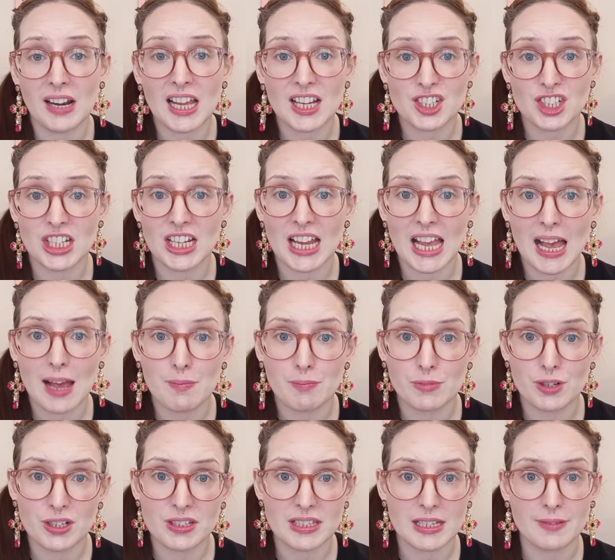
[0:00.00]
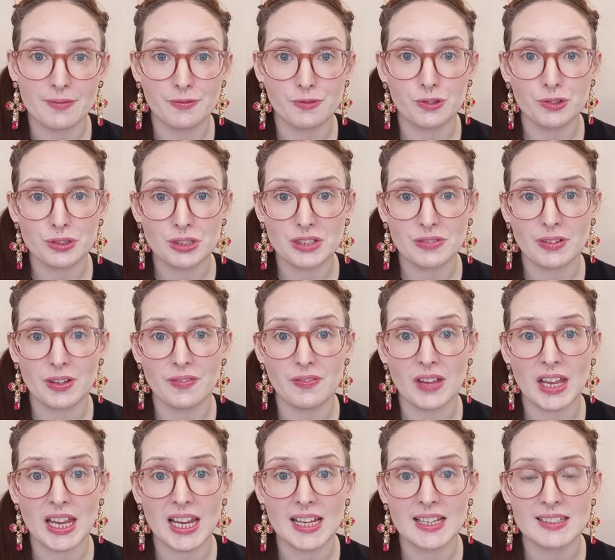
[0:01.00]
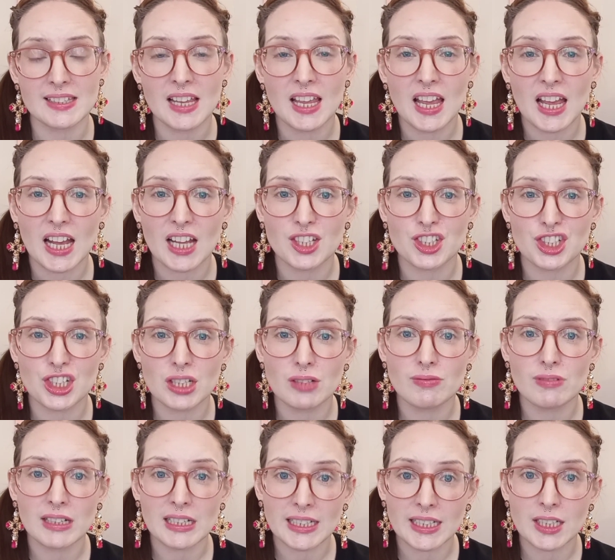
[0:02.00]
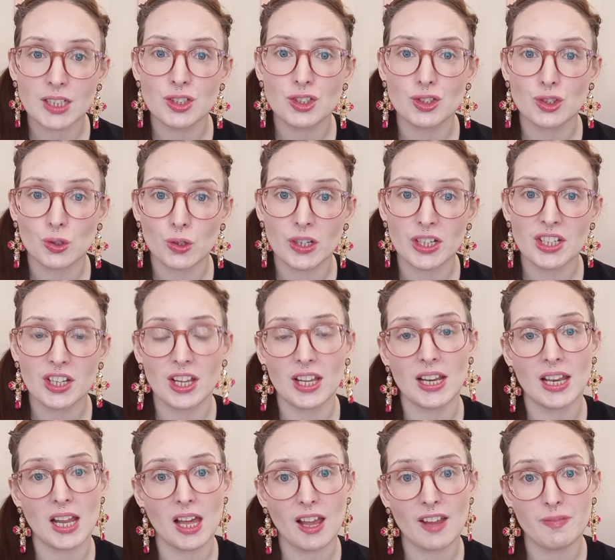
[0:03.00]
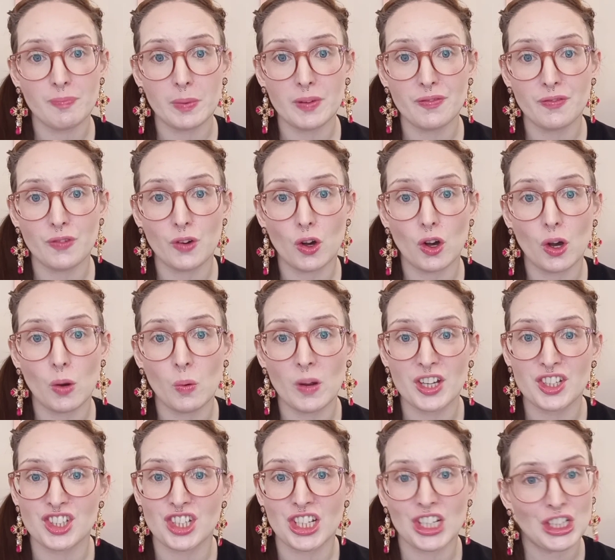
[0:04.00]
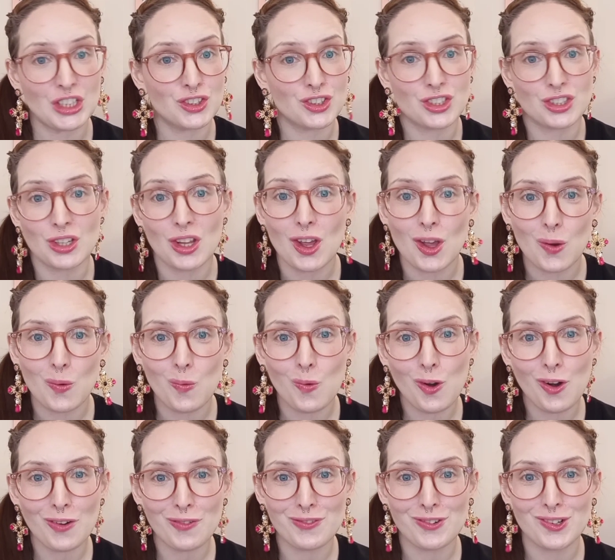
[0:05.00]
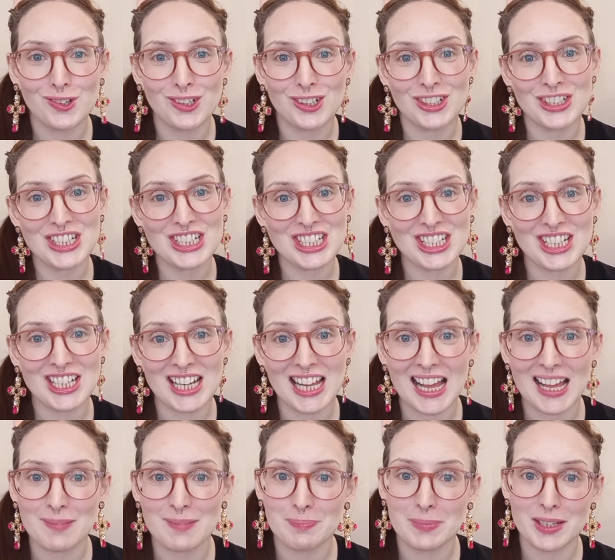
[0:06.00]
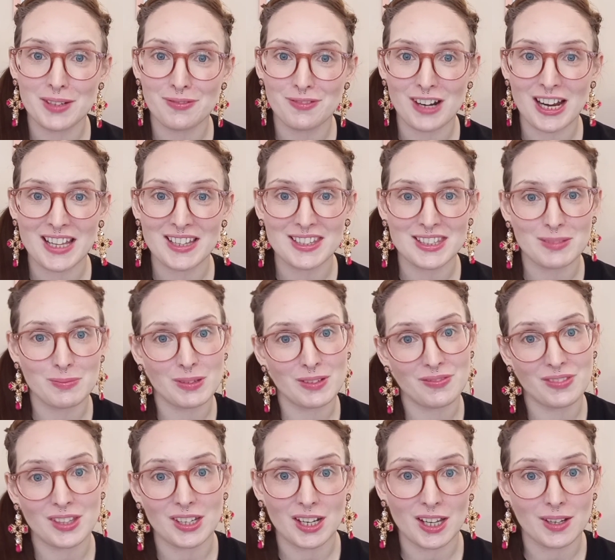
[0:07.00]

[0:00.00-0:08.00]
flashing cameras in front of her face. And she'd really enjoyed her life before, where she could just walk through London and be friends with the